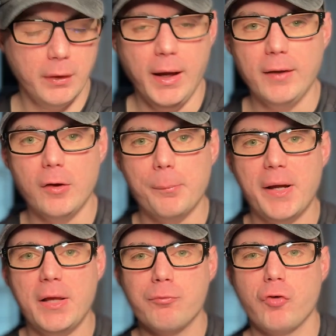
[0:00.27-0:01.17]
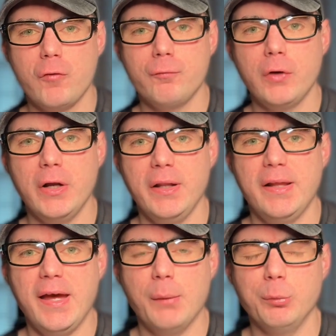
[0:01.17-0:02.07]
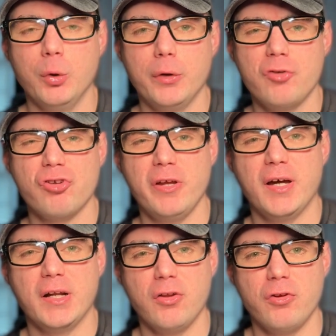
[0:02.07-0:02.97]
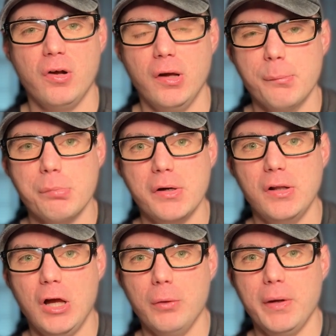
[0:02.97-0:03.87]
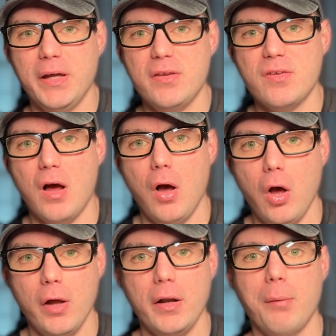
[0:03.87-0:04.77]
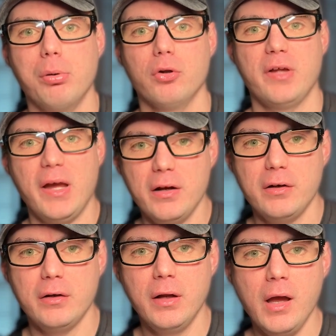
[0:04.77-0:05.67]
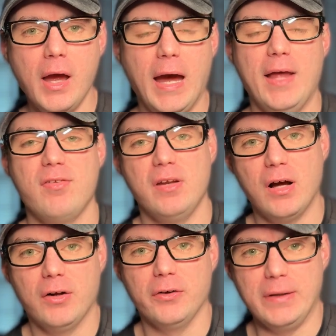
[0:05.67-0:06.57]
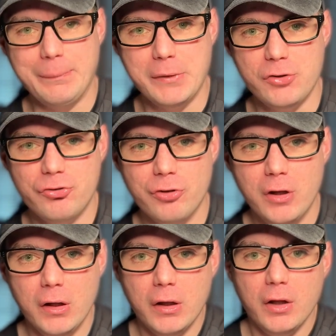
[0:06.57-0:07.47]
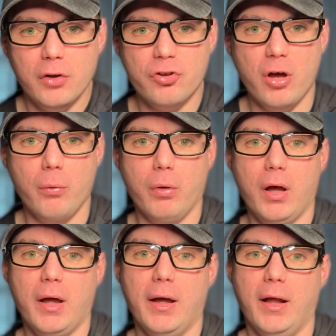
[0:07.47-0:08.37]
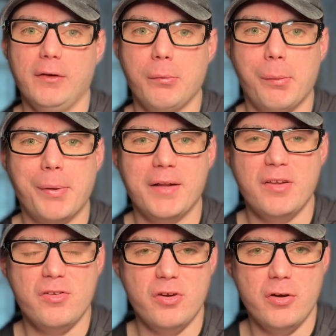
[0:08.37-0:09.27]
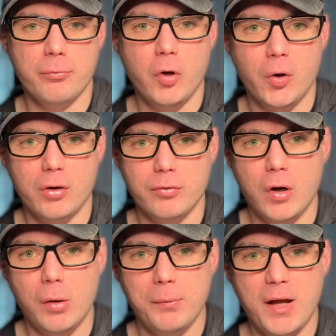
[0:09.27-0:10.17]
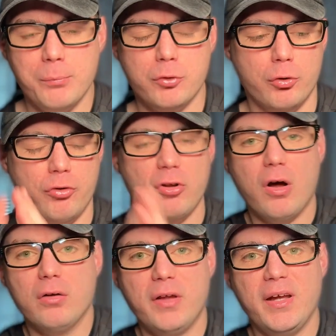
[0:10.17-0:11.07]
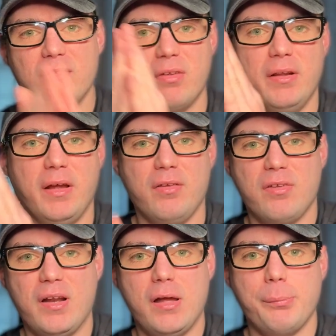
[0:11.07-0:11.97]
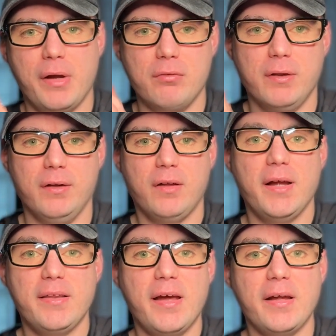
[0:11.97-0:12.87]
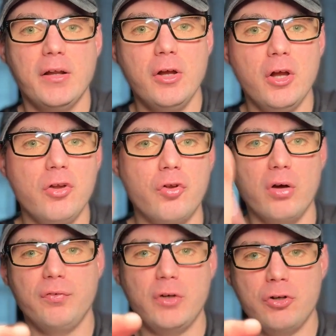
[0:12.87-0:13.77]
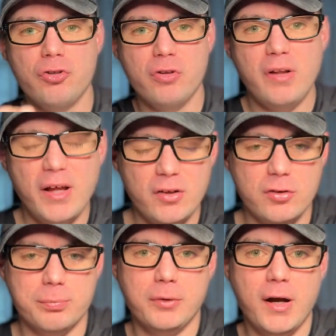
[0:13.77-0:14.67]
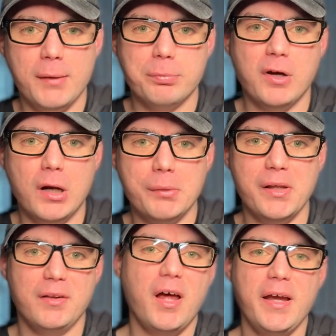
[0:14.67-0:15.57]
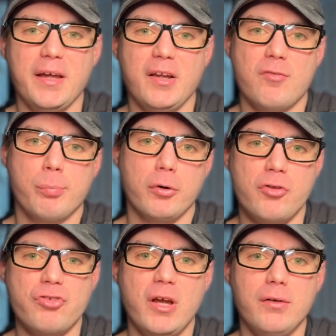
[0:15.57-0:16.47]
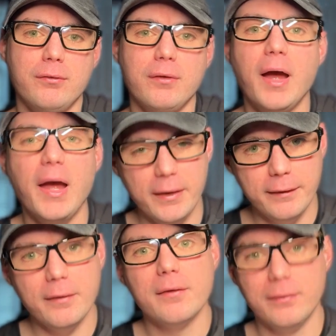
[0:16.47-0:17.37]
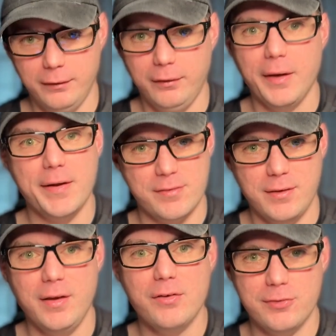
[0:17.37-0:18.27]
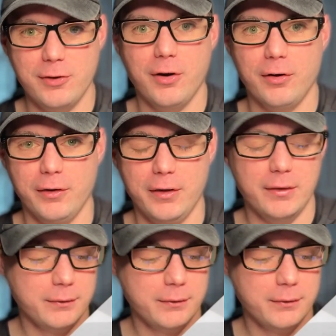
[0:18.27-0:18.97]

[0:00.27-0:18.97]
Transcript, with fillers: Hello, my name is Christopher, and today I'm going to show you how to install Umbrel OS on Portainer as a Docker image. So uh, a little bit about this series, I'm going over our home labs, installing things, getting things set up, everything like that. So if you're interested in that, subscribe, comment, like, and support the channel, and let's get started.